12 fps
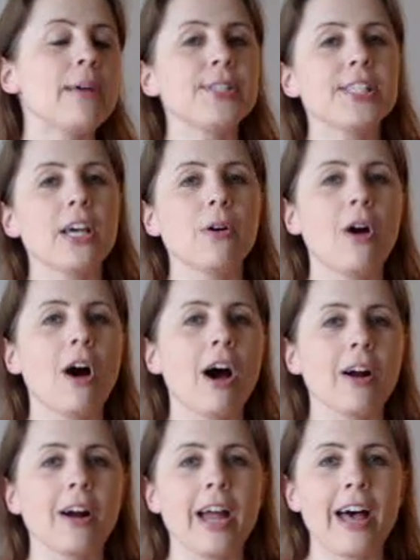So
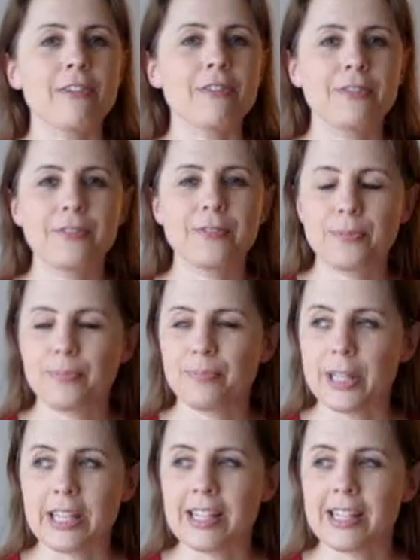
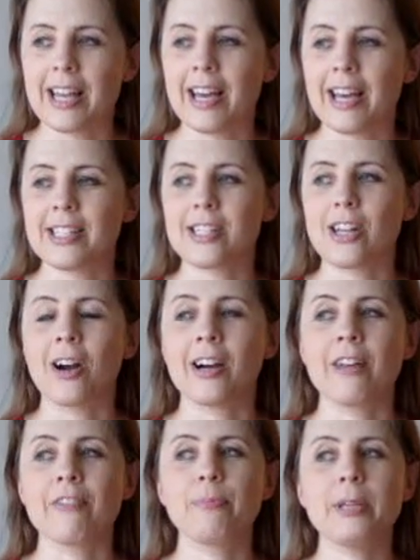RFB and
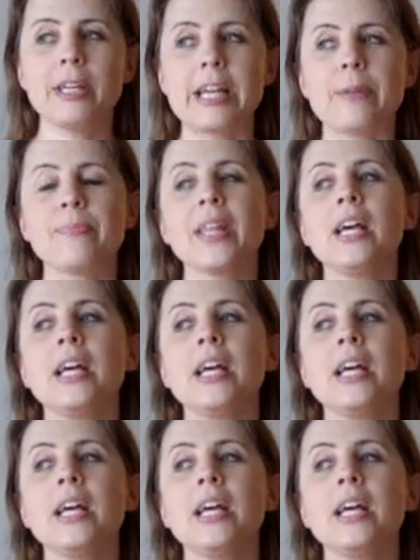RFP.